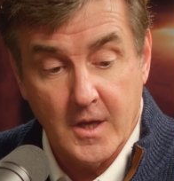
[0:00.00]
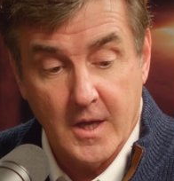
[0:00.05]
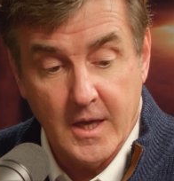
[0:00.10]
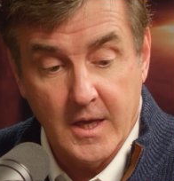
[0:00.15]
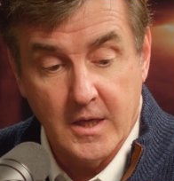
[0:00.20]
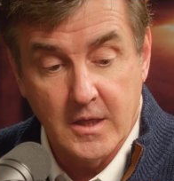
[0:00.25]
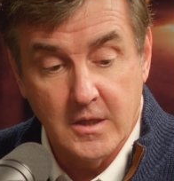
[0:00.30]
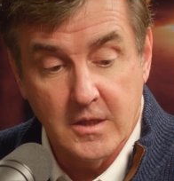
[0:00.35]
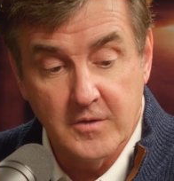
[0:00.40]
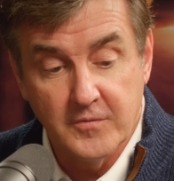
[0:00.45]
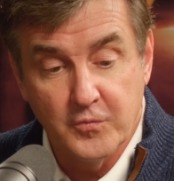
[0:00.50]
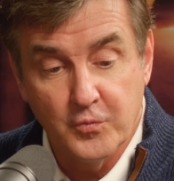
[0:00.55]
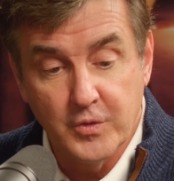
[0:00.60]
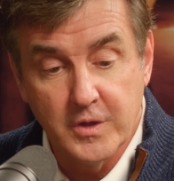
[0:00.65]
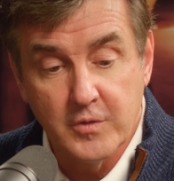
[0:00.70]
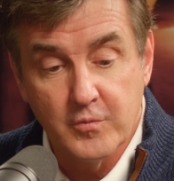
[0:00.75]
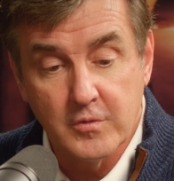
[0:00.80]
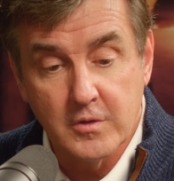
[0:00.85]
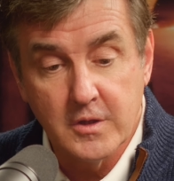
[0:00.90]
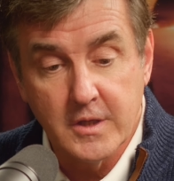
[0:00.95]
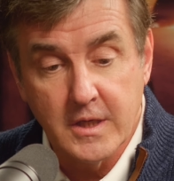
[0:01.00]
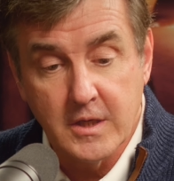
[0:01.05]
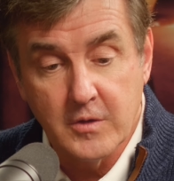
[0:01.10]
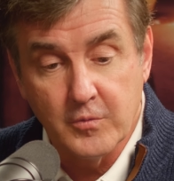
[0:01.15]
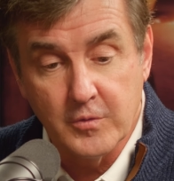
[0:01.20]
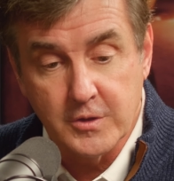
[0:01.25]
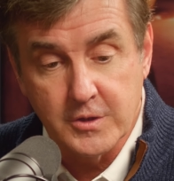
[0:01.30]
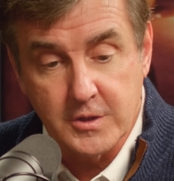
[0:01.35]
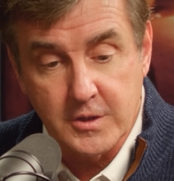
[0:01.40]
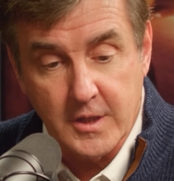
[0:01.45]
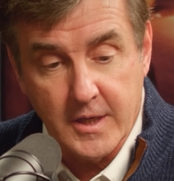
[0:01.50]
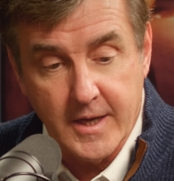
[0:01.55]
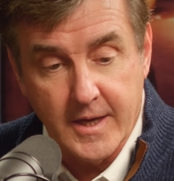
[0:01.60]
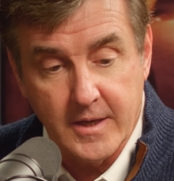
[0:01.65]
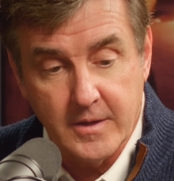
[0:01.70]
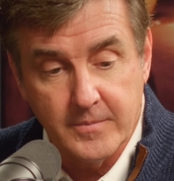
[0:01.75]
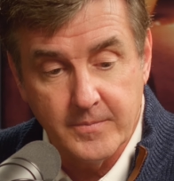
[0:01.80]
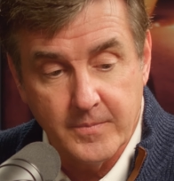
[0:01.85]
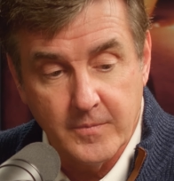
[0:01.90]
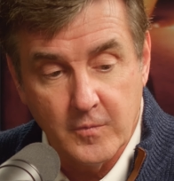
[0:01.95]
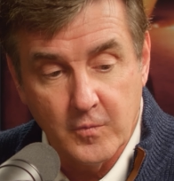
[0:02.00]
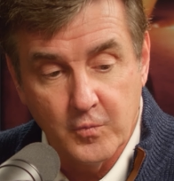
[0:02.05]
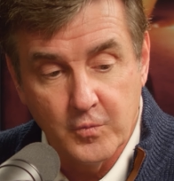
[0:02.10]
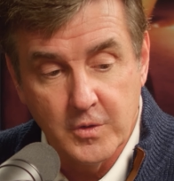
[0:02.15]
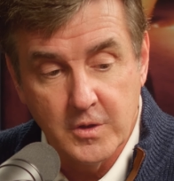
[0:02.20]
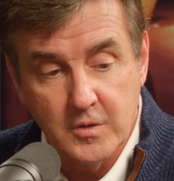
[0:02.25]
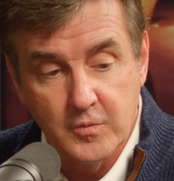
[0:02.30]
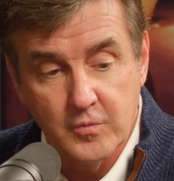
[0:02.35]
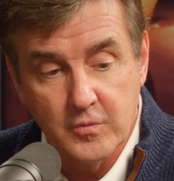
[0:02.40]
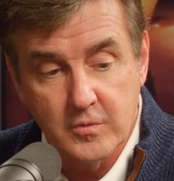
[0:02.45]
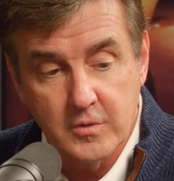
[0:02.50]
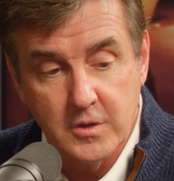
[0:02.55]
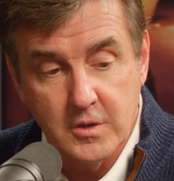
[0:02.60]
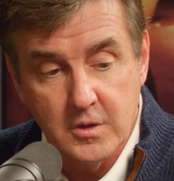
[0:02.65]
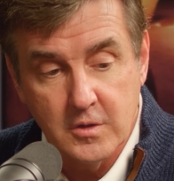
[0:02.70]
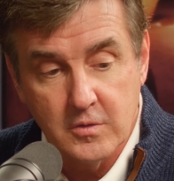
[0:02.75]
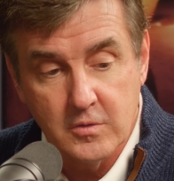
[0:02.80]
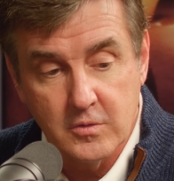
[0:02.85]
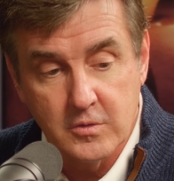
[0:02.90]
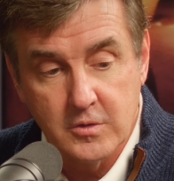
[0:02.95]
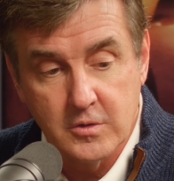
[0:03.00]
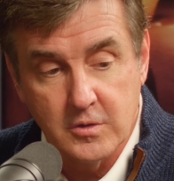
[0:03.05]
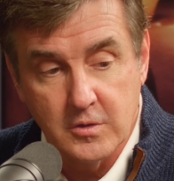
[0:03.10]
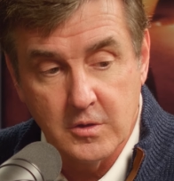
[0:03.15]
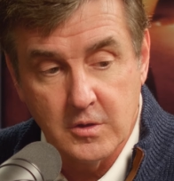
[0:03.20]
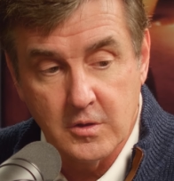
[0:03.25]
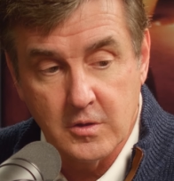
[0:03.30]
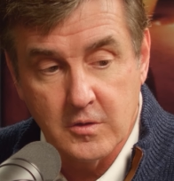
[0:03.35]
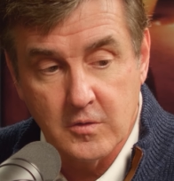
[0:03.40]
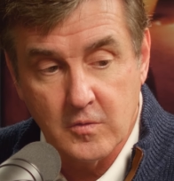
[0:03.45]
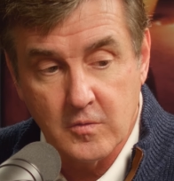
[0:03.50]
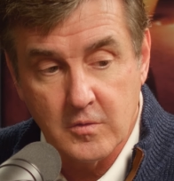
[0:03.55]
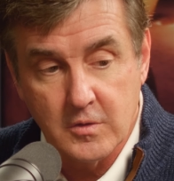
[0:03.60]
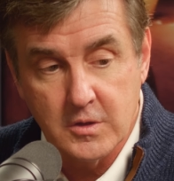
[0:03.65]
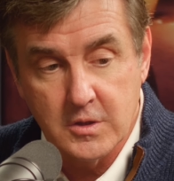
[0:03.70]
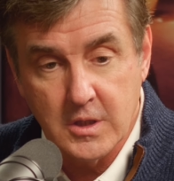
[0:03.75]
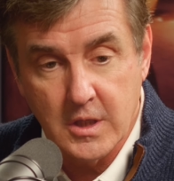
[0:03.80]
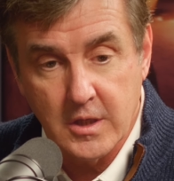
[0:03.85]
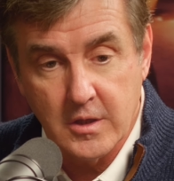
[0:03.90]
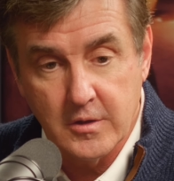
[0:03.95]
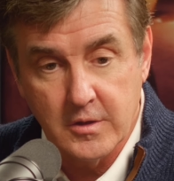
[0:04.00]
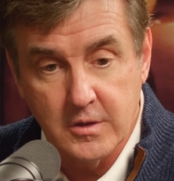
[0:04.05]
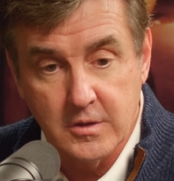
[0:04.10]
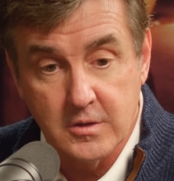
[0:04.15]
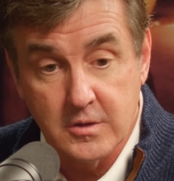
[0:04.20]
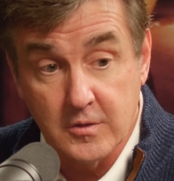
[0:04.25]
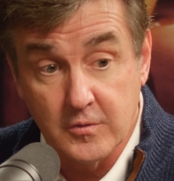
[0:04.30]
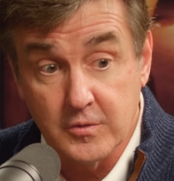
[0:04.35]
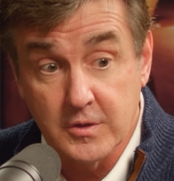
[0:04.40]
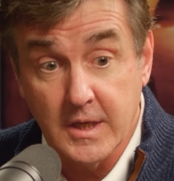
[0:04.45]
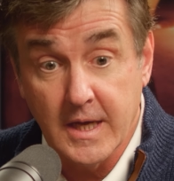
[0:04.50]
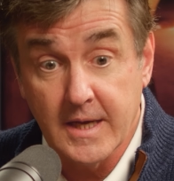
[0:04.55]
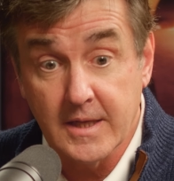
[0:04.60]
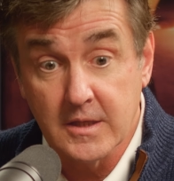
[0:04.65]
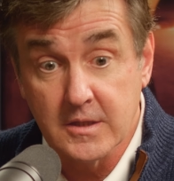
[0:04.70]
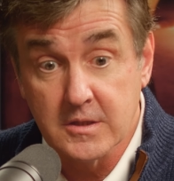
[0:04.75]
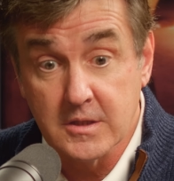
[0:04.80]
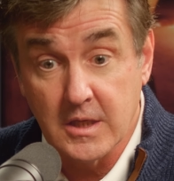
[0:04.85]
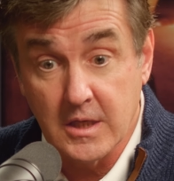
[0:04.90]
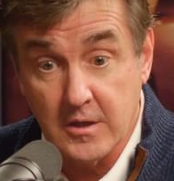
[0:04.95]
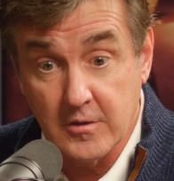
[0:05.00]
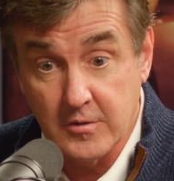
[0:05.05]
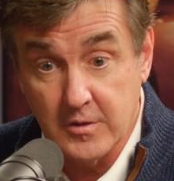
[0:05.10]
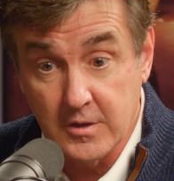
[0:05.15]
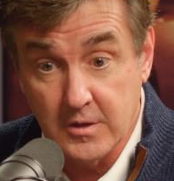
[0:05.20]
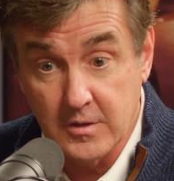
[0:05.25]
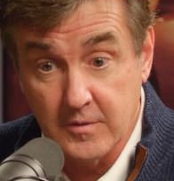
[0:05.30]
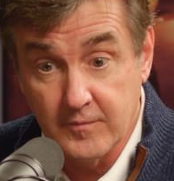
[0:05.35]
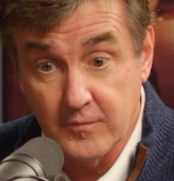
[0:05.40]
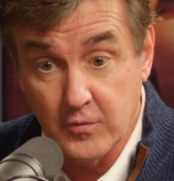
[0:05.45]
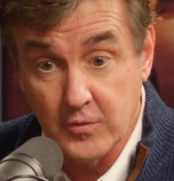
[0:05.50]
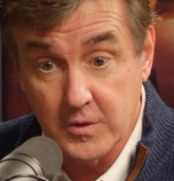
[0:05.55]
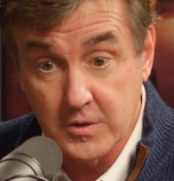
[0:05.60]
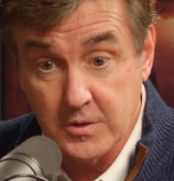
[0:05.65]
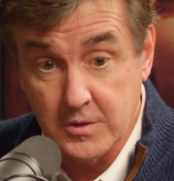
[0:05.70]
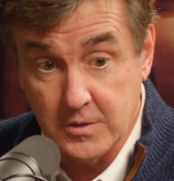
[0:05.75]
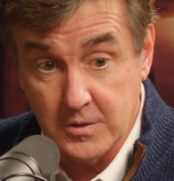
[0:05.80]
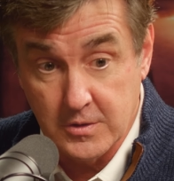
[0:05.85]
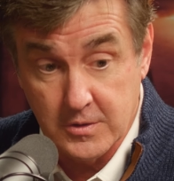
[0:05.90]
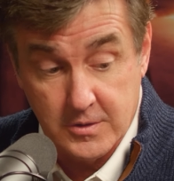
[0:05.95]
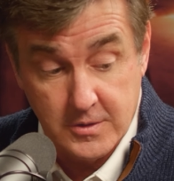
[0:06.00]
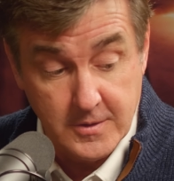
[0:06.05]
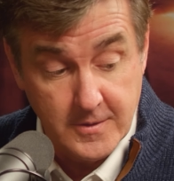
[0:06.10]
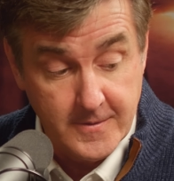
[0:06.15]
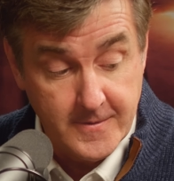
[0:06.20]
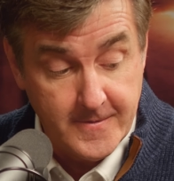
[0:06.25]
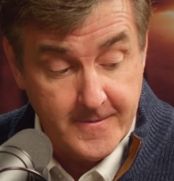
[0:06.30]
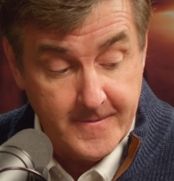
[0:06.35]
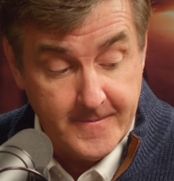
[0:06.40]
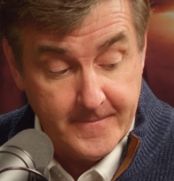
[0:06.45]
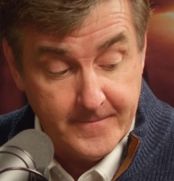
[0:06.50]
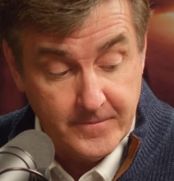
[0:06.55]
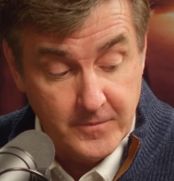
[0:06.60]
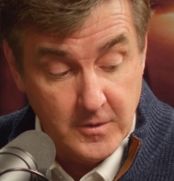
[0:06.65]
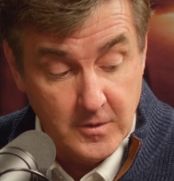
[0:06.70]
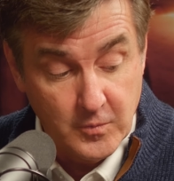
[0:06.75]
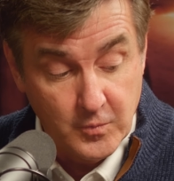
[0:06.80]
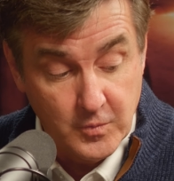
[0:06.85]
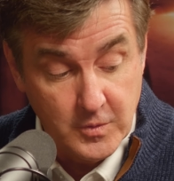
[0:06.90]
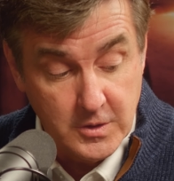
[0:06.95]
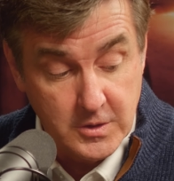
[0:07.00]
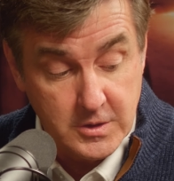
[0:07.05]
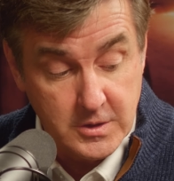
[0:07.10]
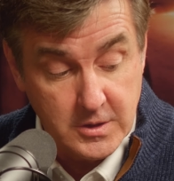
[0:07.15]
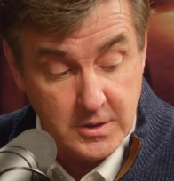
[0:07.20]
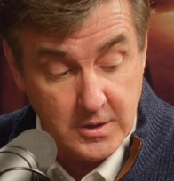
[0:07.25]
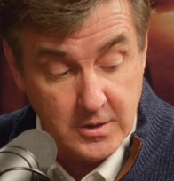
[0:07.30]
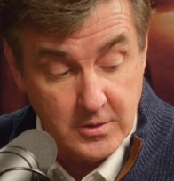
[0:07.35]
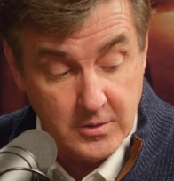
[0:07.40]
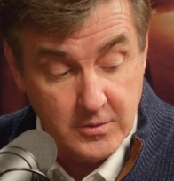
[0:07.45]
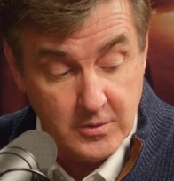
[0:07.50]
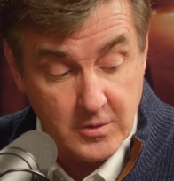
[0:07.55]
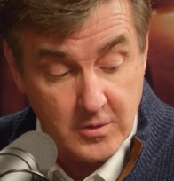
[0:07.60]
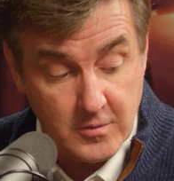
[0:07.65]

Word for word: And if we relinquish that, we will yield to the authoritarian, totalitarian voices that we see on the